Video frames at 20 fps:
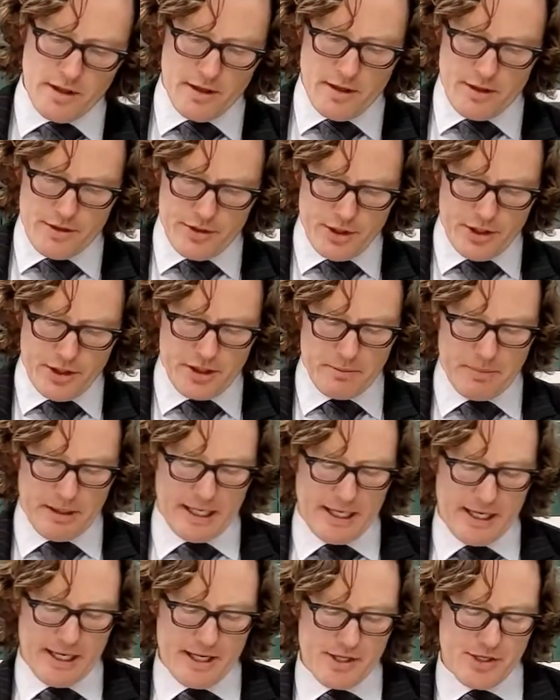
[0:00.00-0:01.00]
Turning to
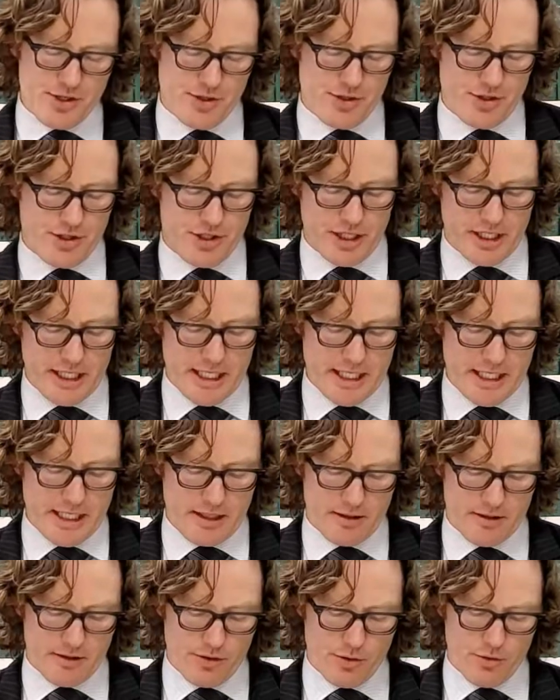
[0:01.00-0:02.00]
page D,
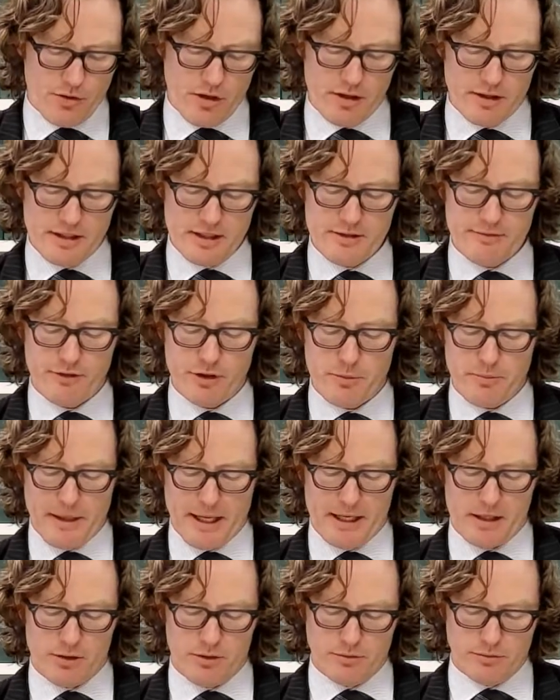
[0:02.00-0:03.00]
you're on an interview
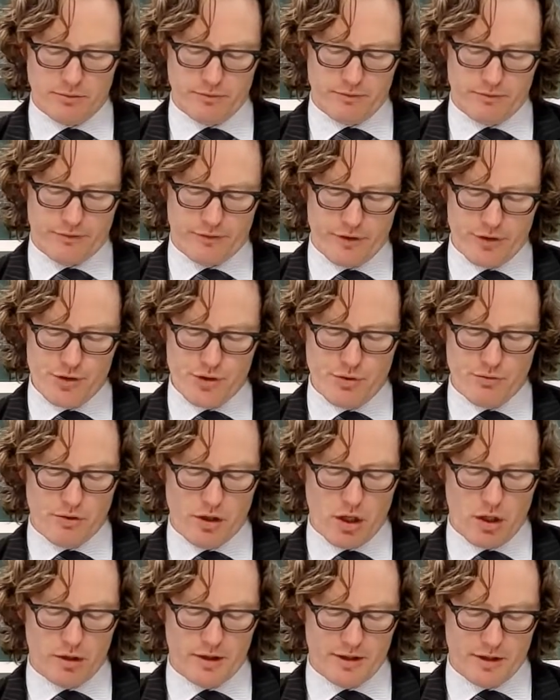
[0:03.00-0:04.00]
panel for a new
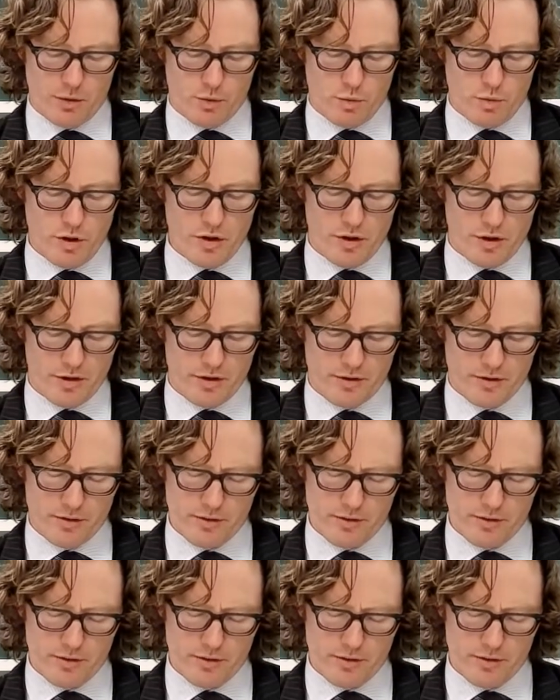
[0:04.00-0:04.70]
role at your work.